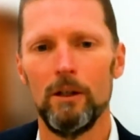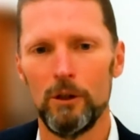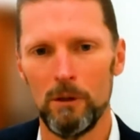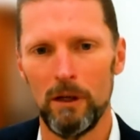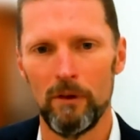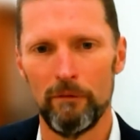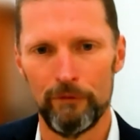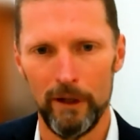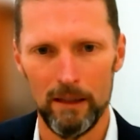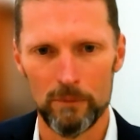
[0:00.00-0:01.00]
You do have the
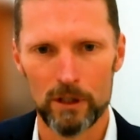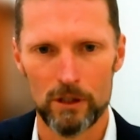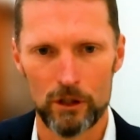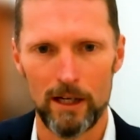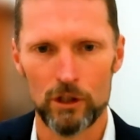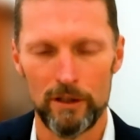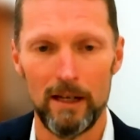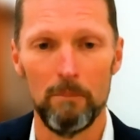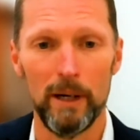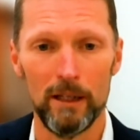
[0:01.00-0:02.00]
freedom to structure
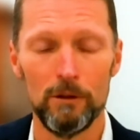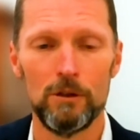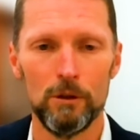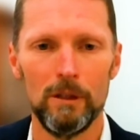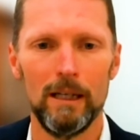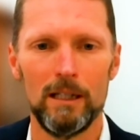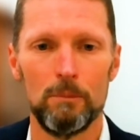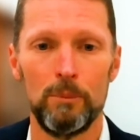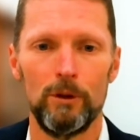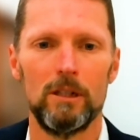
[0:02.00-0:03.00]
that, but you do need
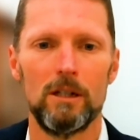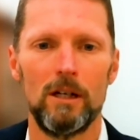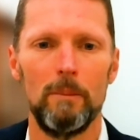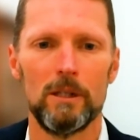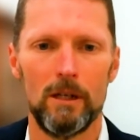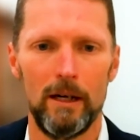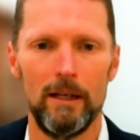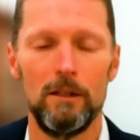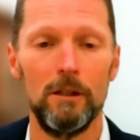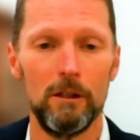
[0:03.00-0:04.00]
to put the time
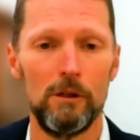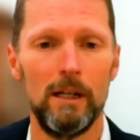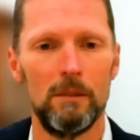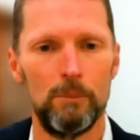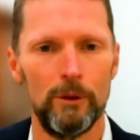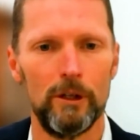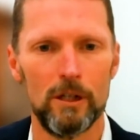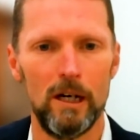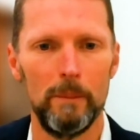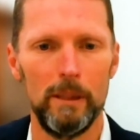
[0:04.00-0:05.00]
aside. You do need to put the
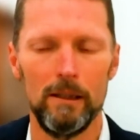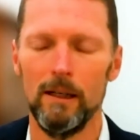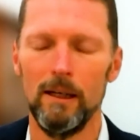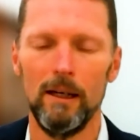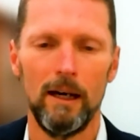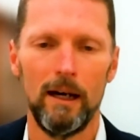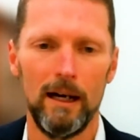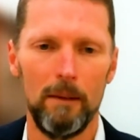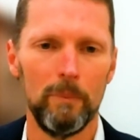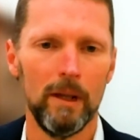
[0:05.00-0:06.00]
time in.
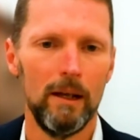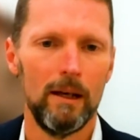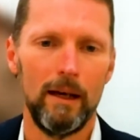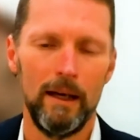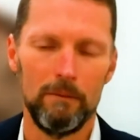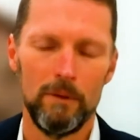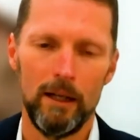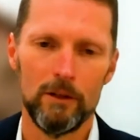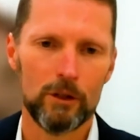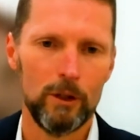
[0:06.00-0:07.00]
Um, and,
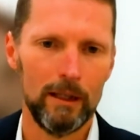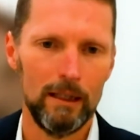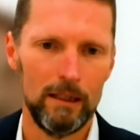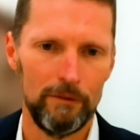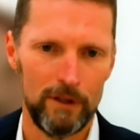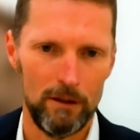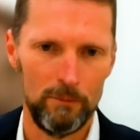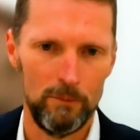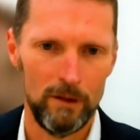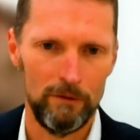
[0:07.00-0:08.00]
and certainly if I,
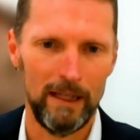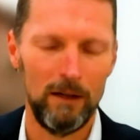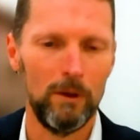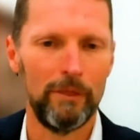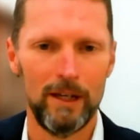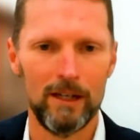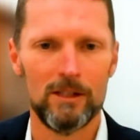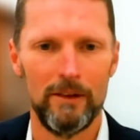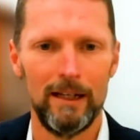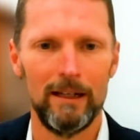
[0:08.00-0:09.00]
if anyone thinks
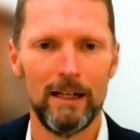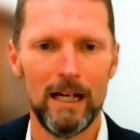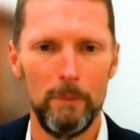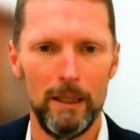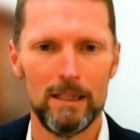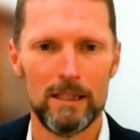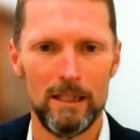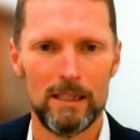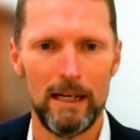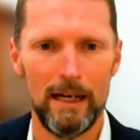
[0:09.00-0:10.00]
that they can come in and
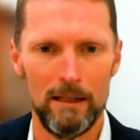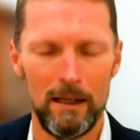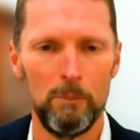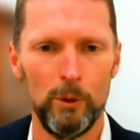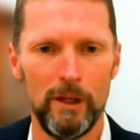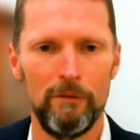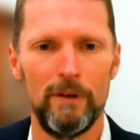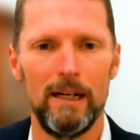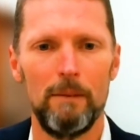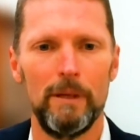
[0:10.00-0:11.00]
sit down and, and put their
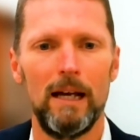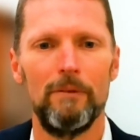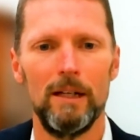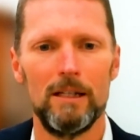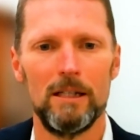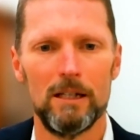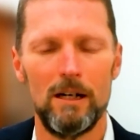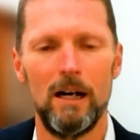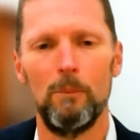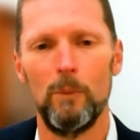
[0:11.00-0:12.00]
feet up and have an easy
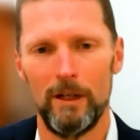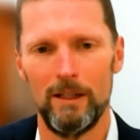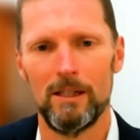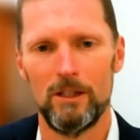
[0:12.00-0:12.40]
time, what I'd